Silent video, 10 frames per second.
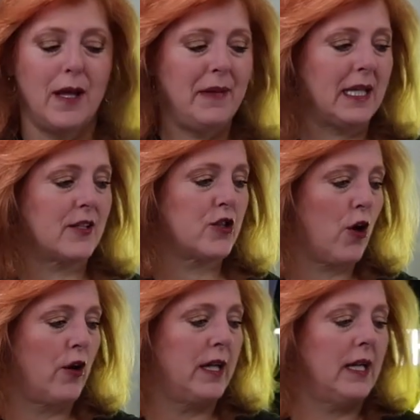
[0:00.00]
So let me
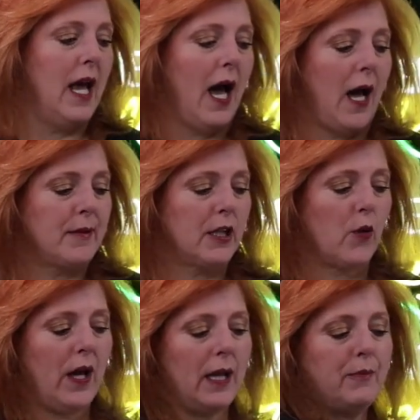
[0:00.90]
get started.
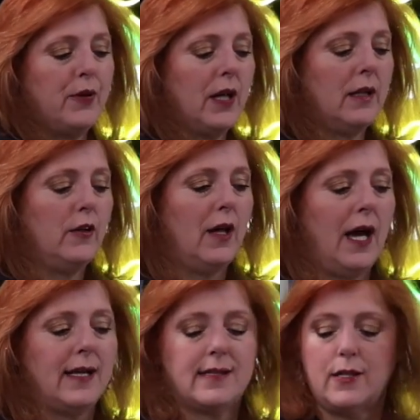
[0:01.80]
I'm going to go ahead and put a
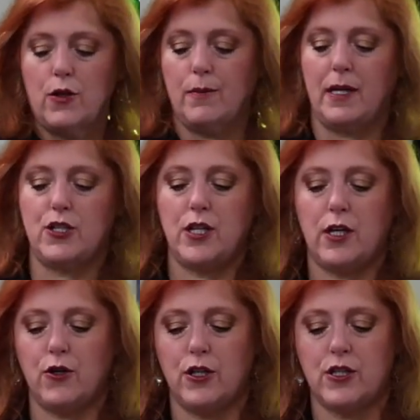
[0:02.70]
little ice here in
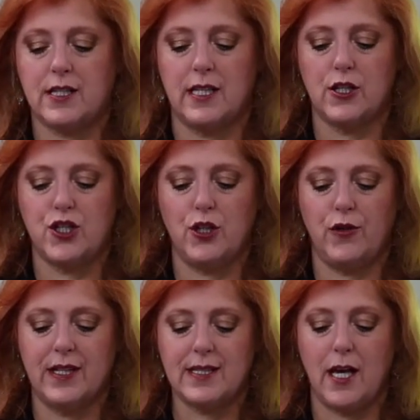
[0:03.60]
my shaker to just going
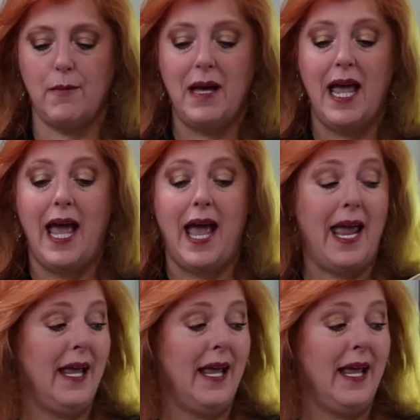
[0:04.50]
to chill this up.